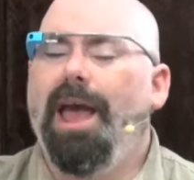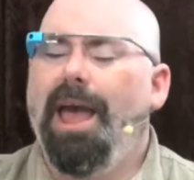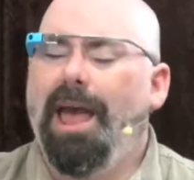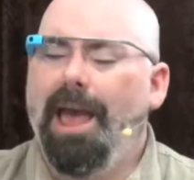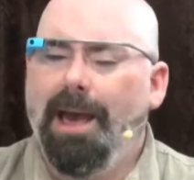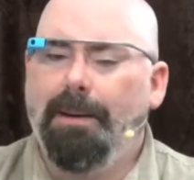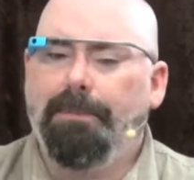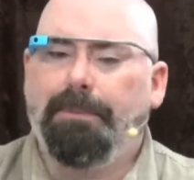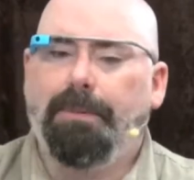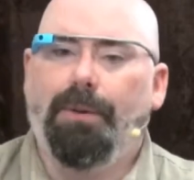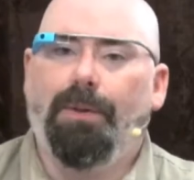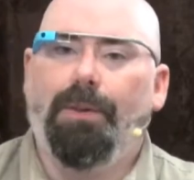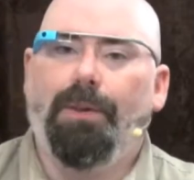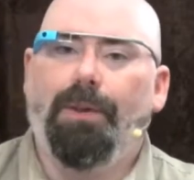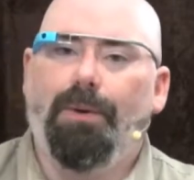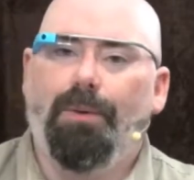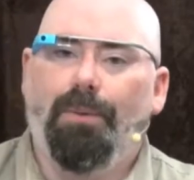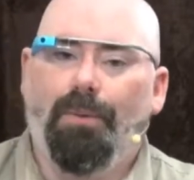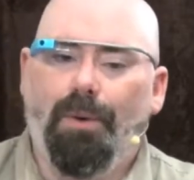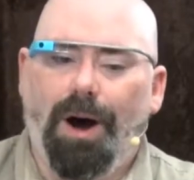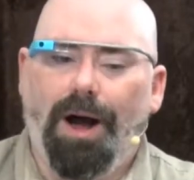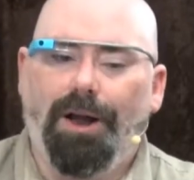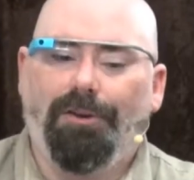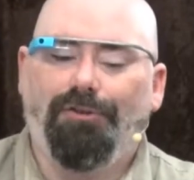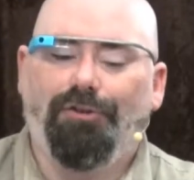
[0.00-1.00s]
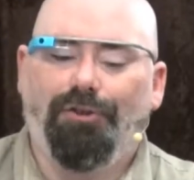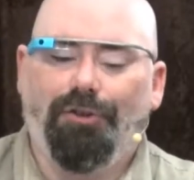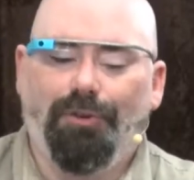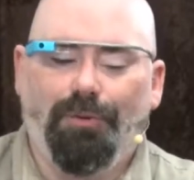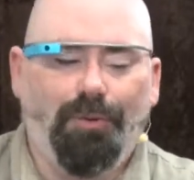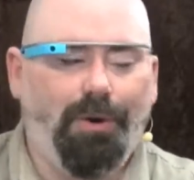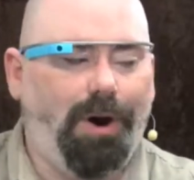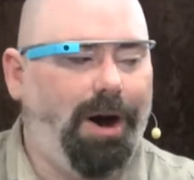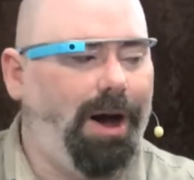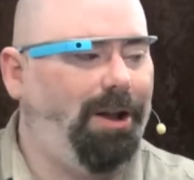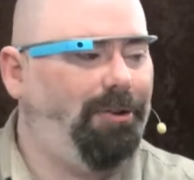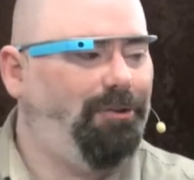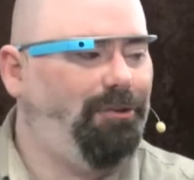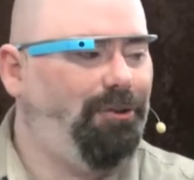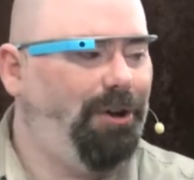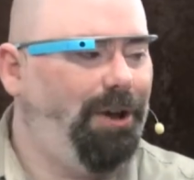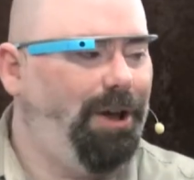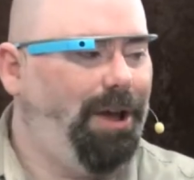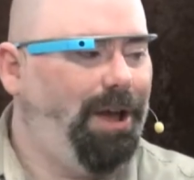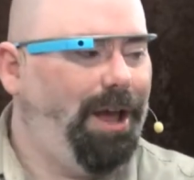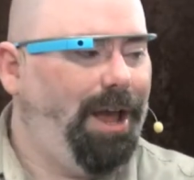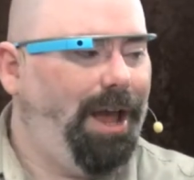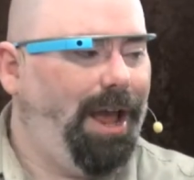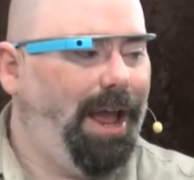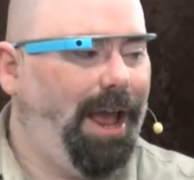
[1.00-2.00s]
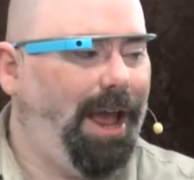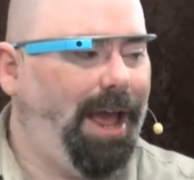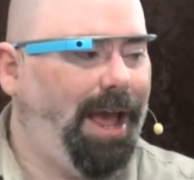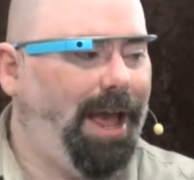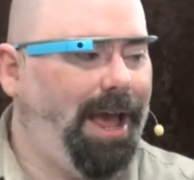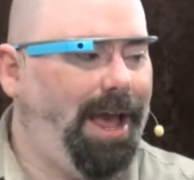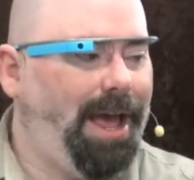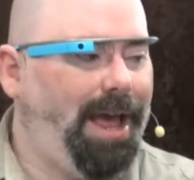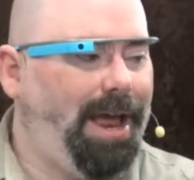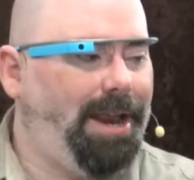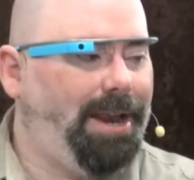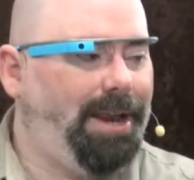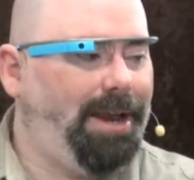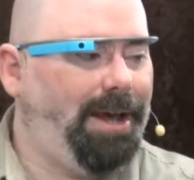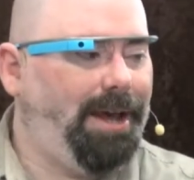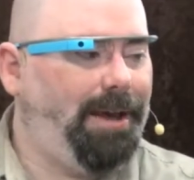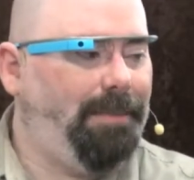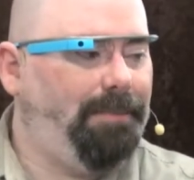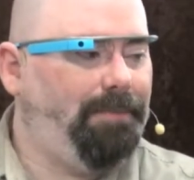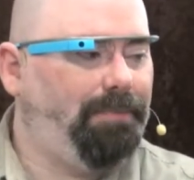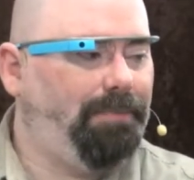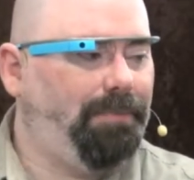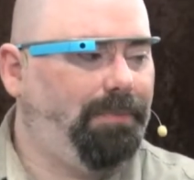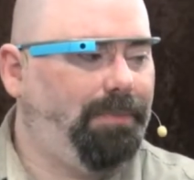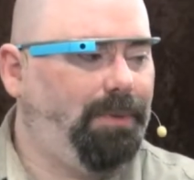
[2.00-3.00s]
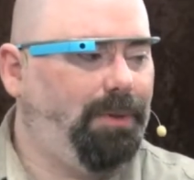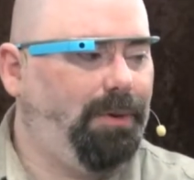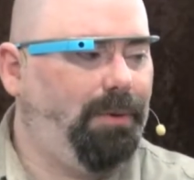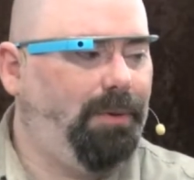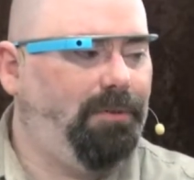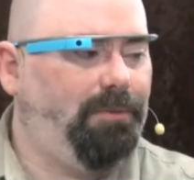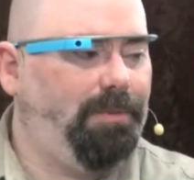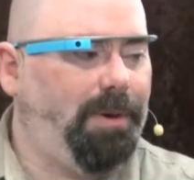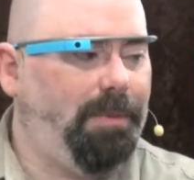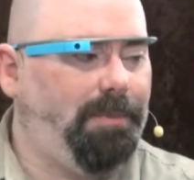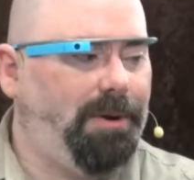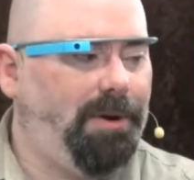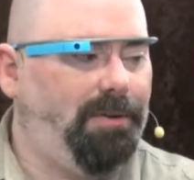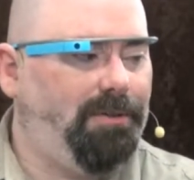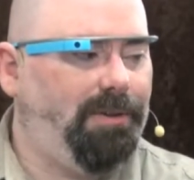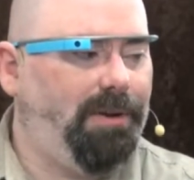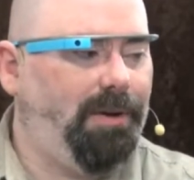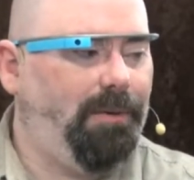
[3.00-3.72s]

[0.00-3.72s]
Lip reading: Apple Watch Watch. And where's my mouse?